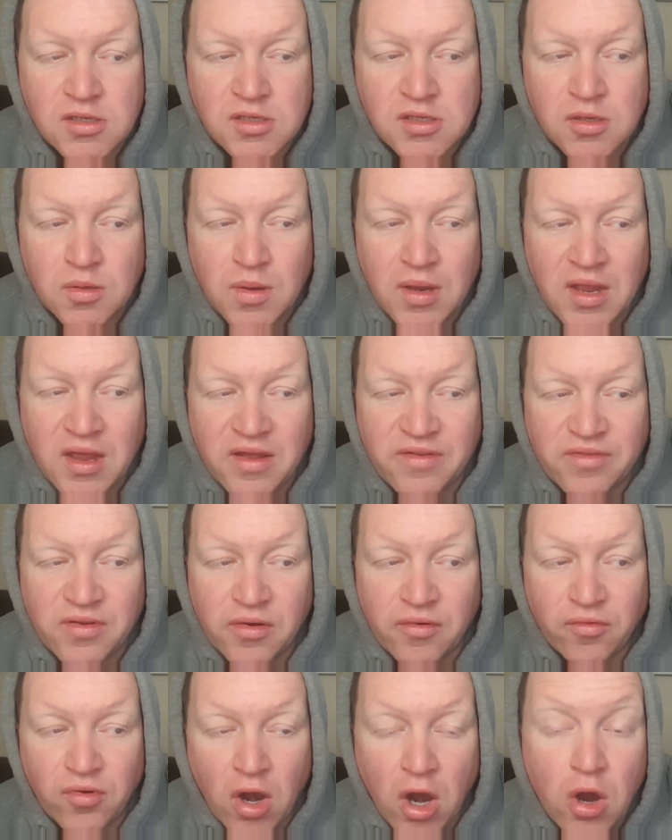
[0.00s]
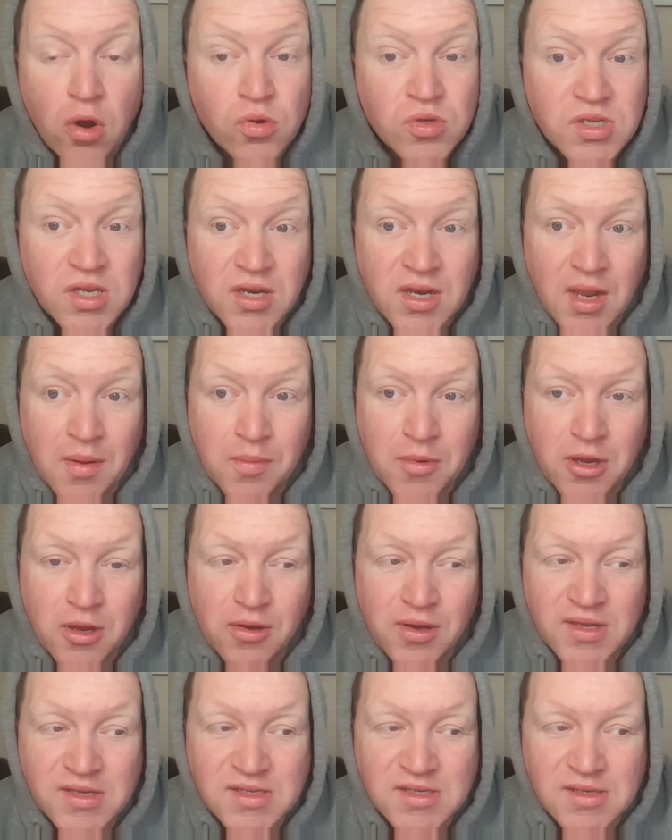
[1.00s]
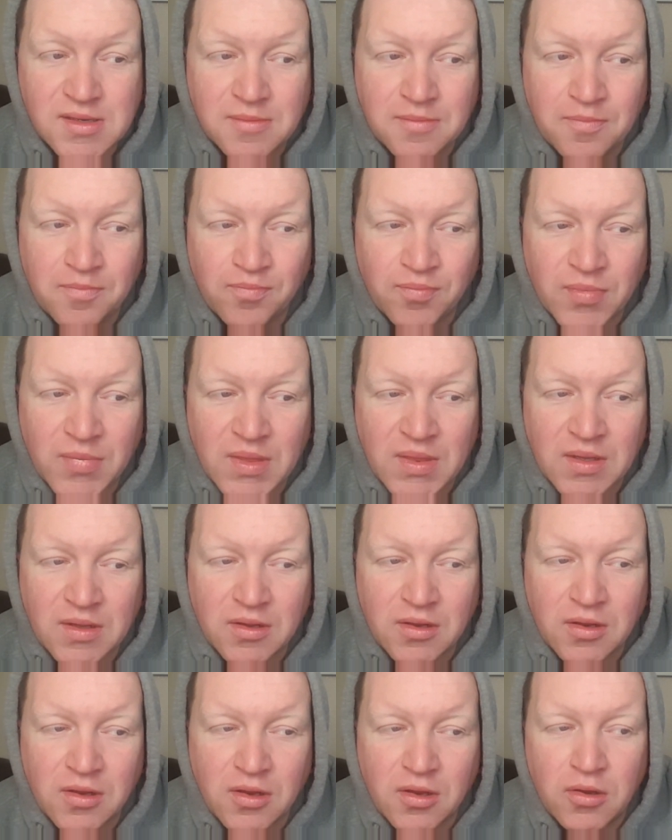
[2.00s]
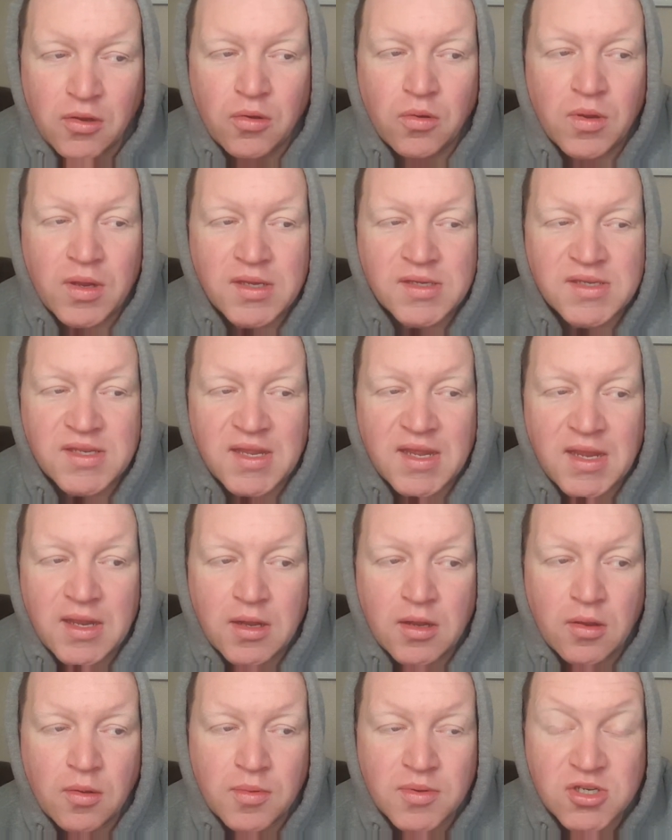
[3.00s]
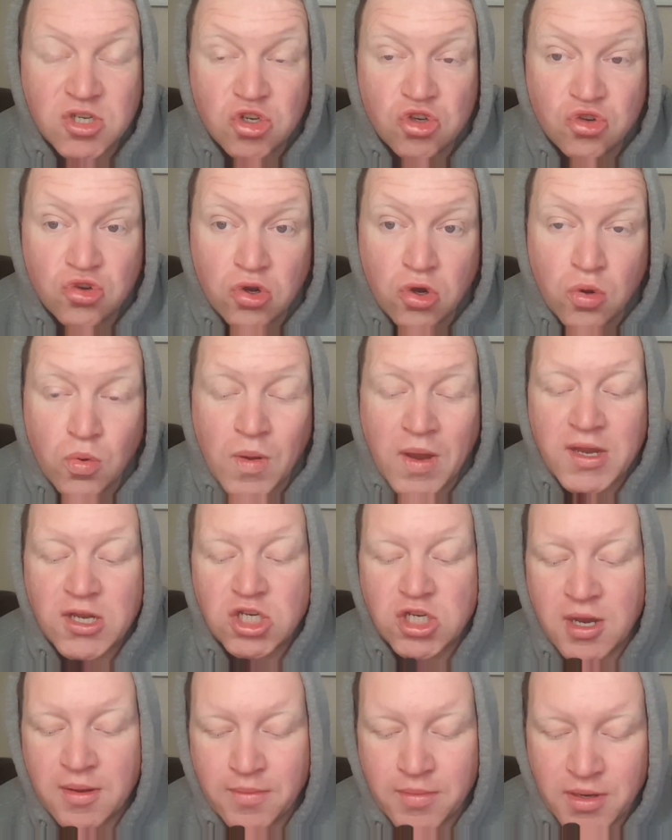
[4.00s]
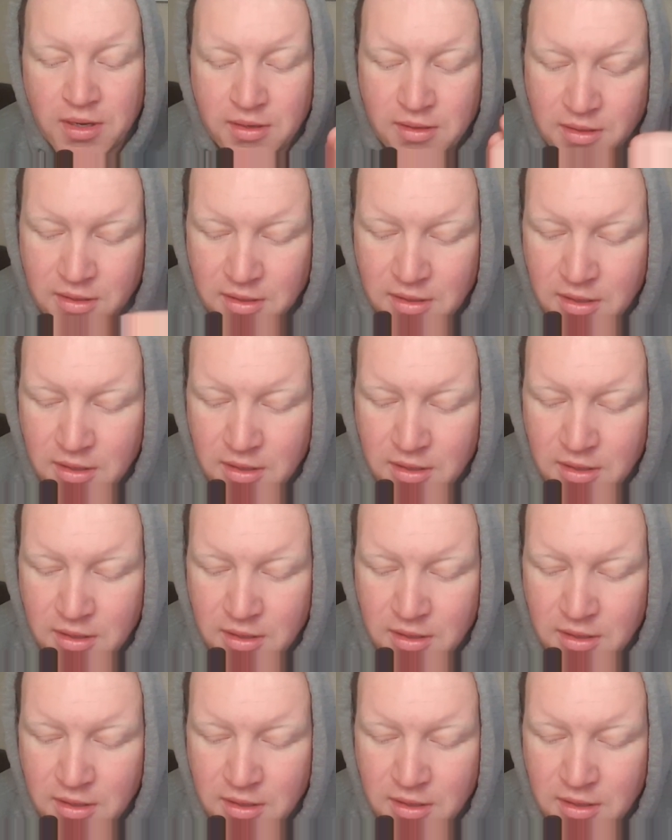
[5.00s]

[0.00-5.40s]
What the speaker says: So we have Rose Namajunas, who is the strawweight champion.